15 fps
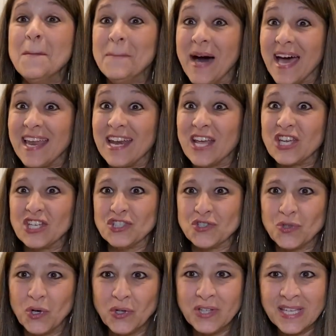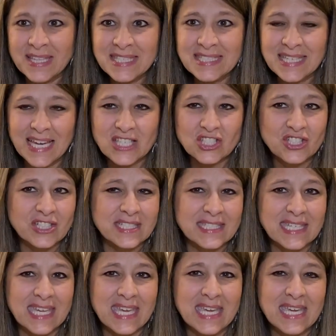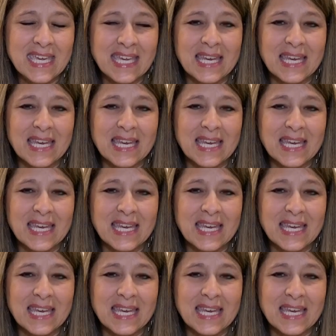But controlling the texture is key,